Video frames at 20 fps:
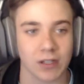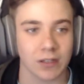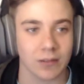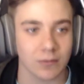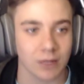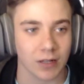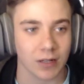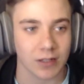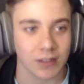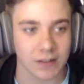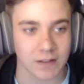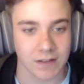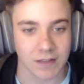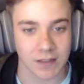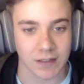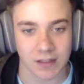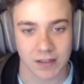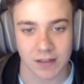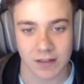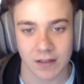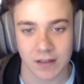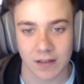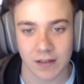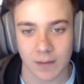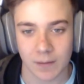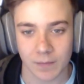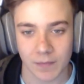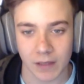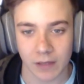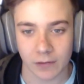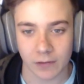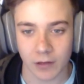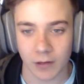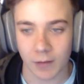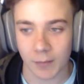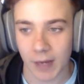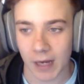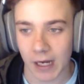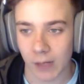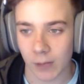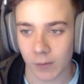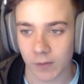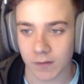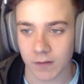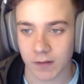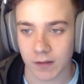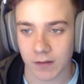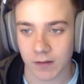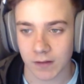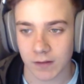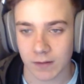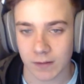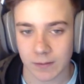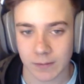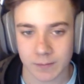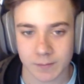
like it. I think it's sick. I'd rather have backwards knees.